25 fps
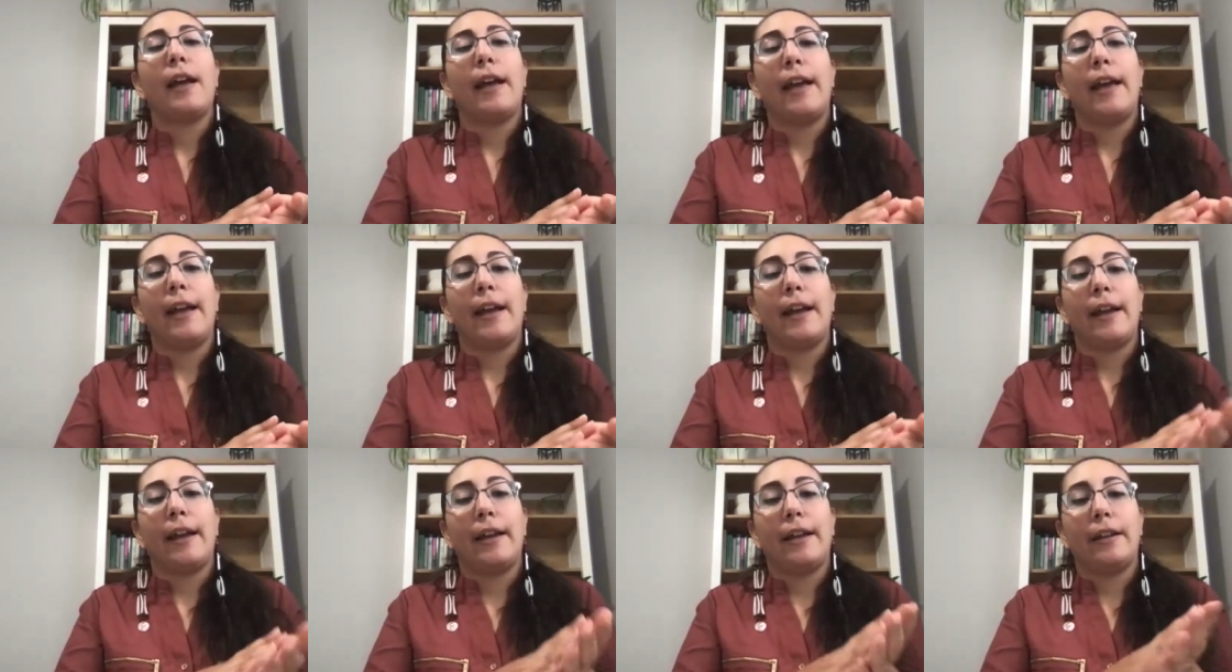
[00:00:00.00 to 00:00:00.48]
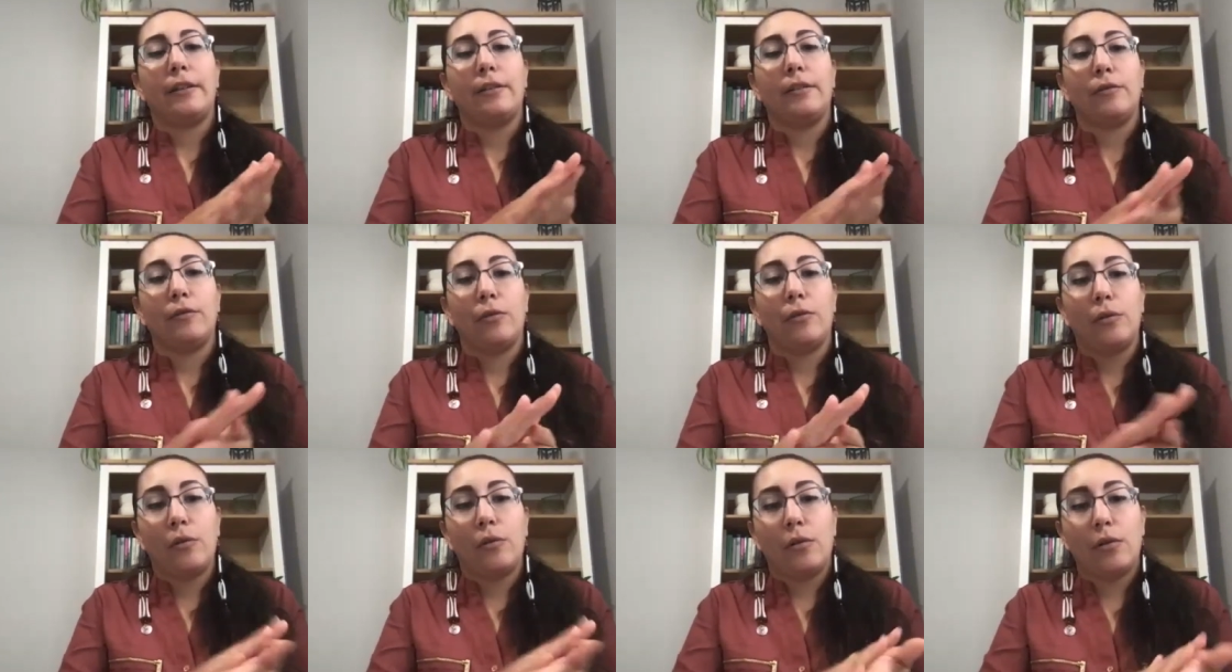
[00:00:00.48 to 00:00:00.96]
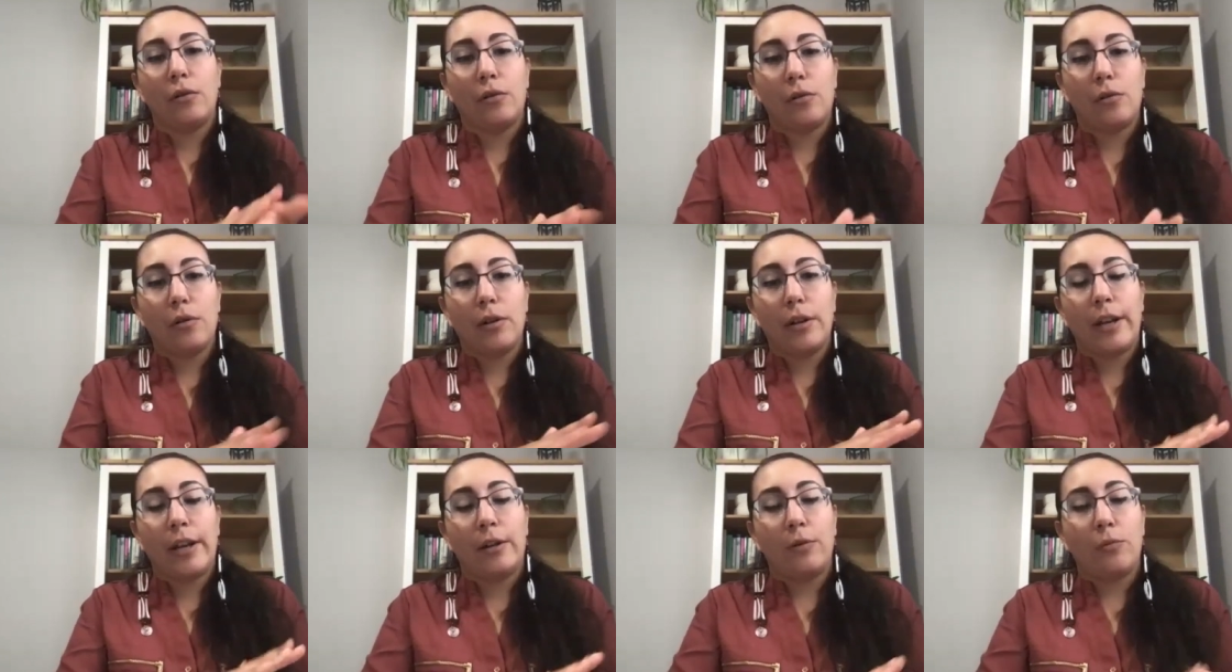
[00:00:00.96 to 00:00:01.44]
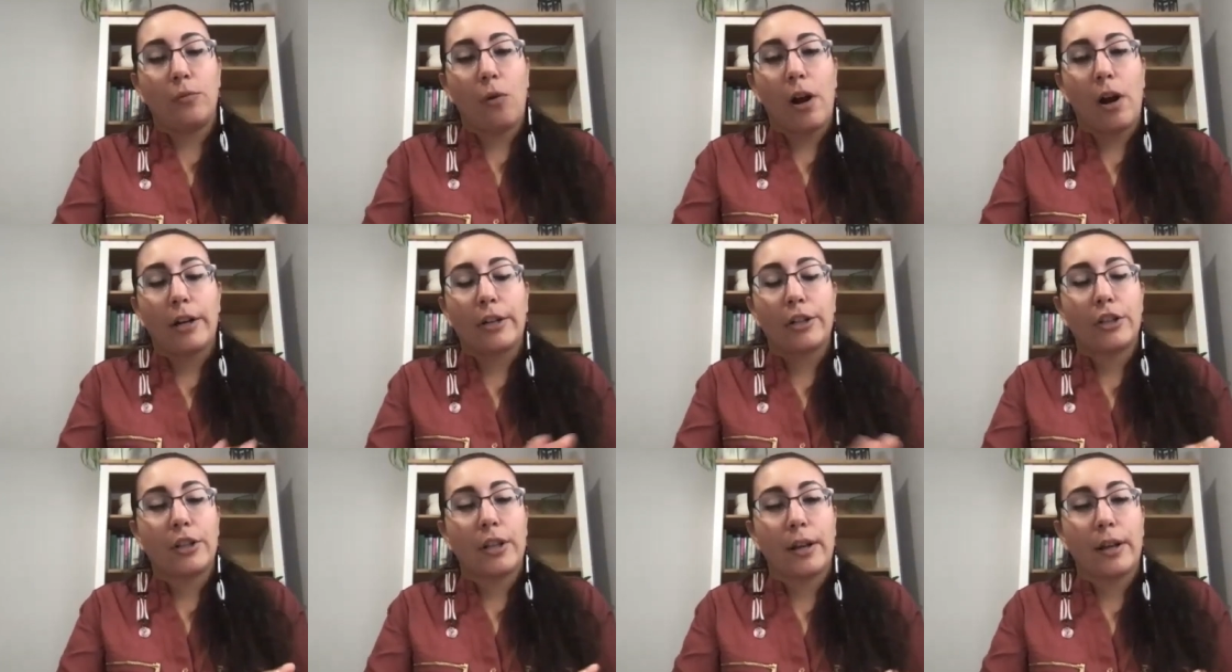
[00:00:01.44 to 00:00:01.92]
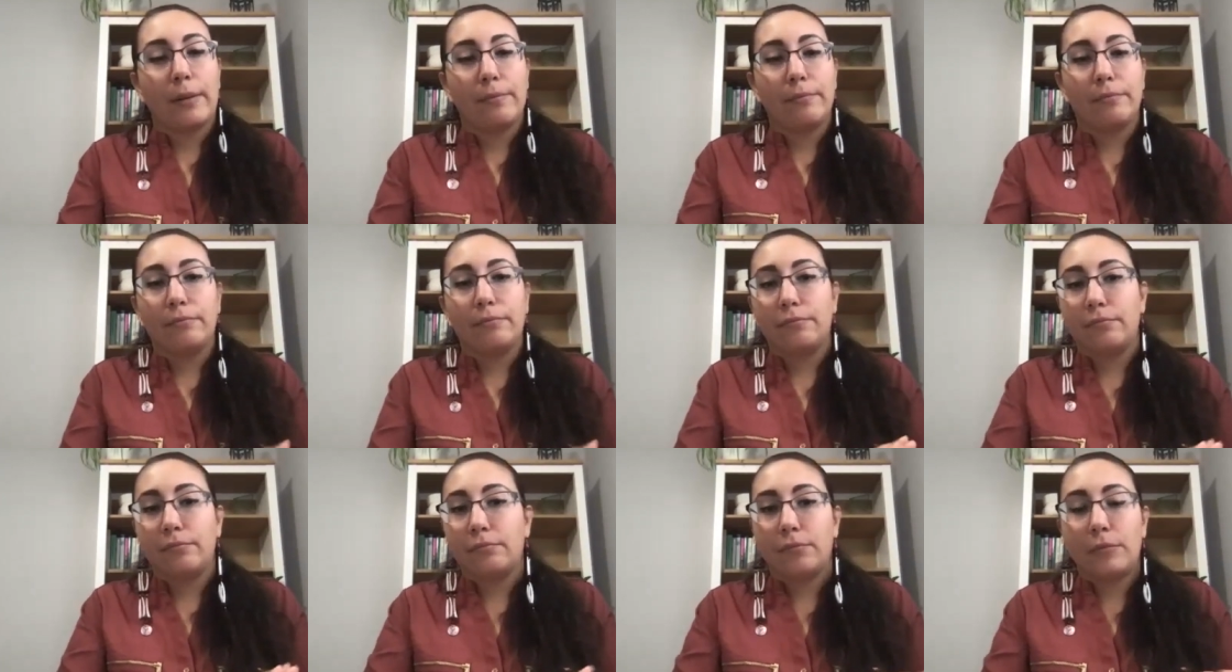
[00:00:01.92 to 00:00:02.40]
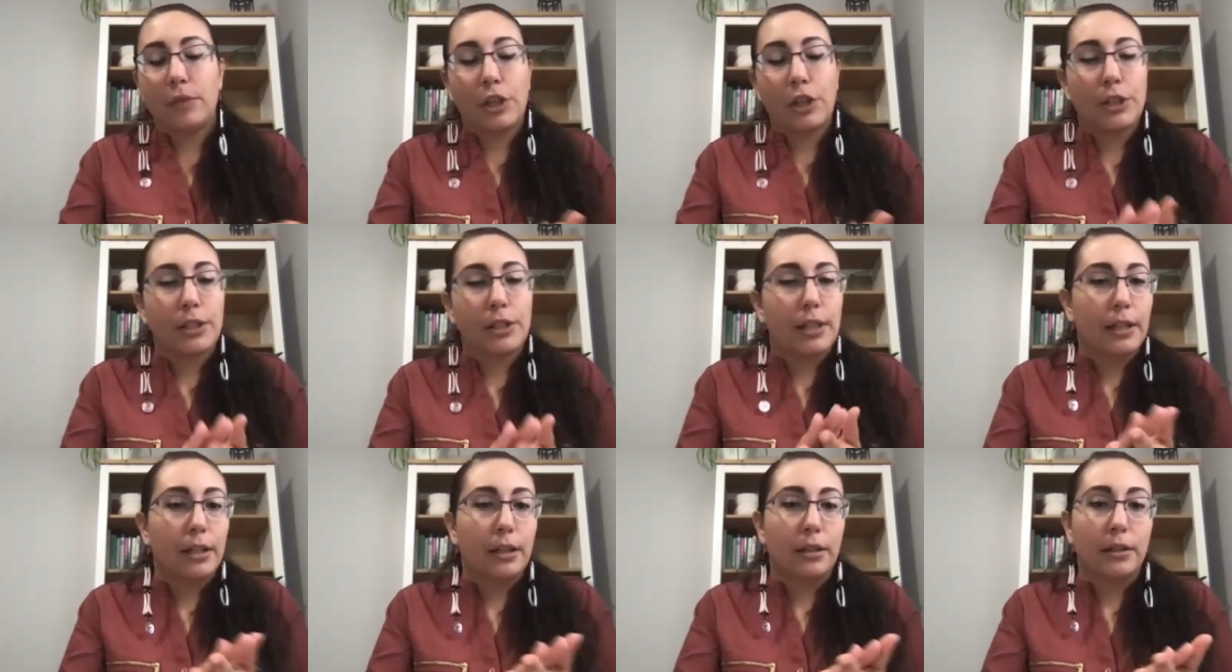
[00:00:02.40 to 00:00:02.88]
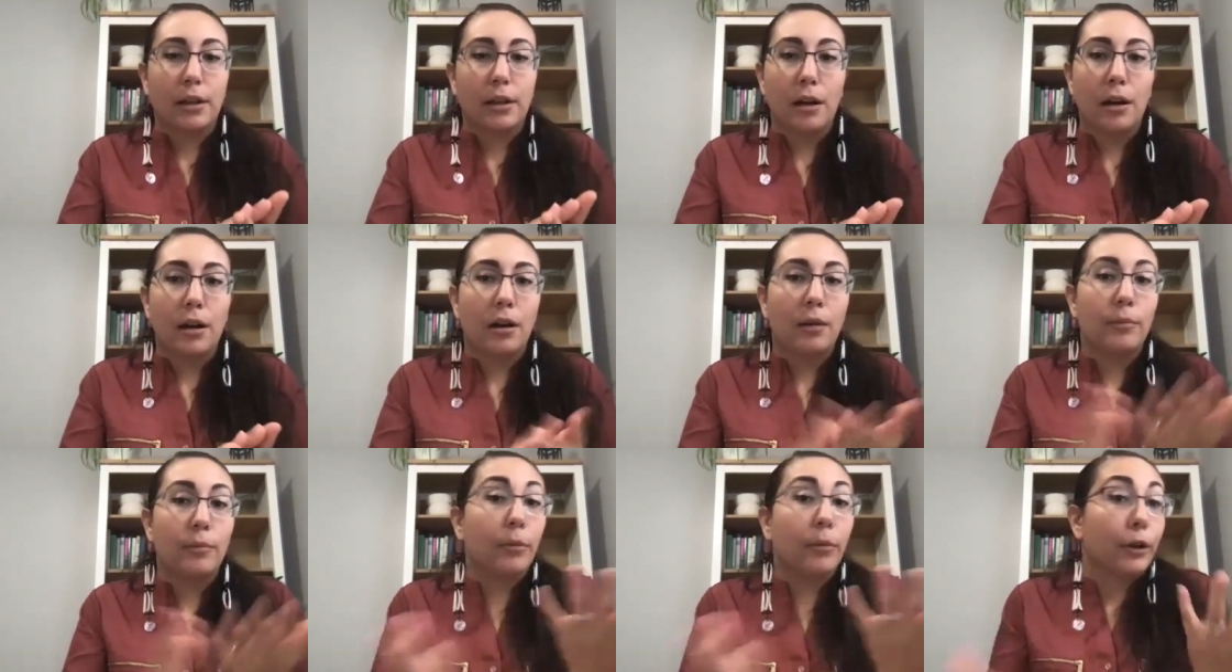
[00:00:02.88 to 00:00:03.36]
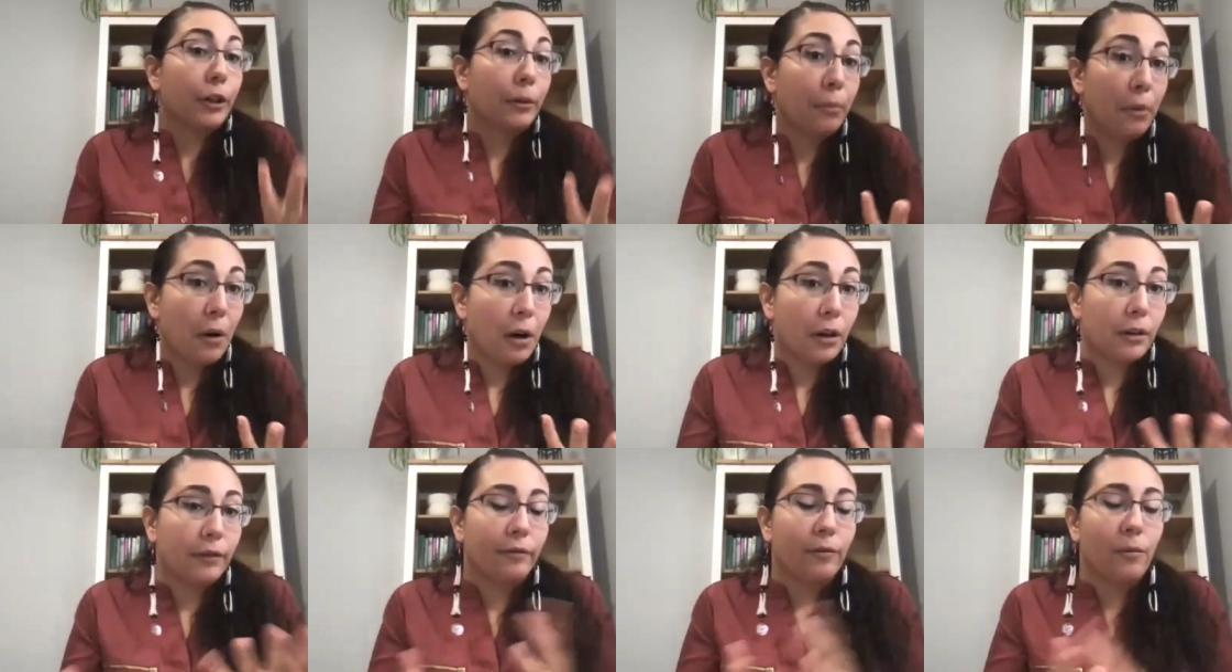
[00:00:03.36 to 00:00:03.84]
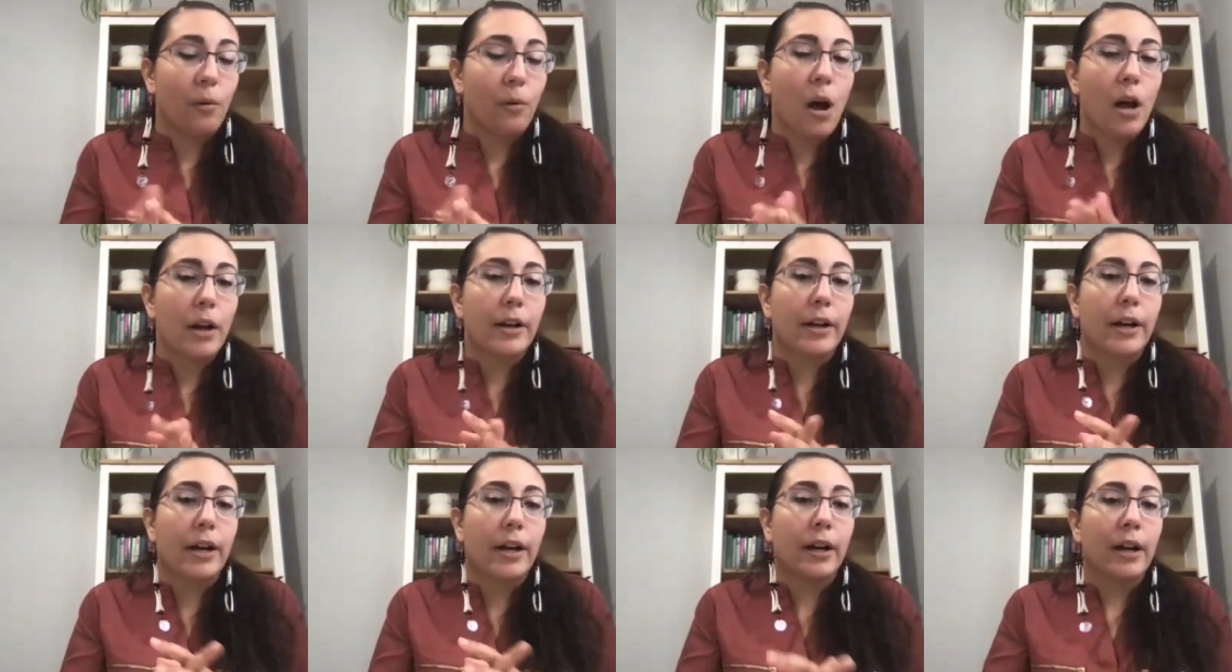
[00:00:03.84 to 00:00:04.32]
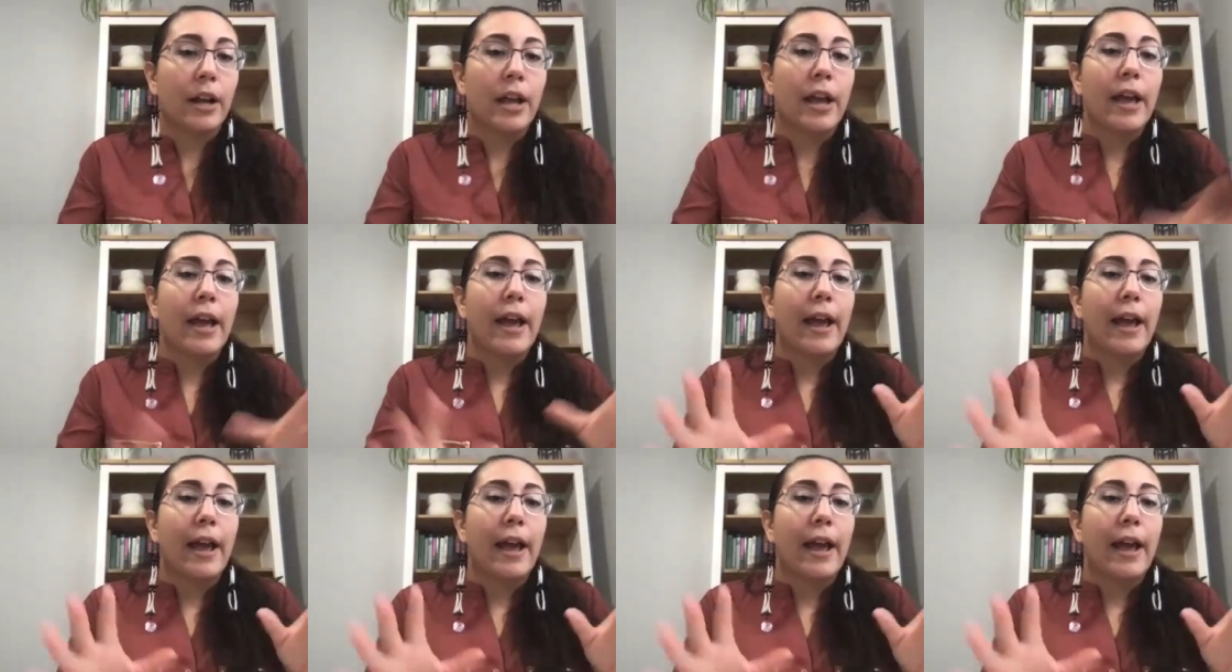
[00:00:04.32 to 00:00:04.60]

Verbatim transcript: and and wash them just in a tub or in a pot of water,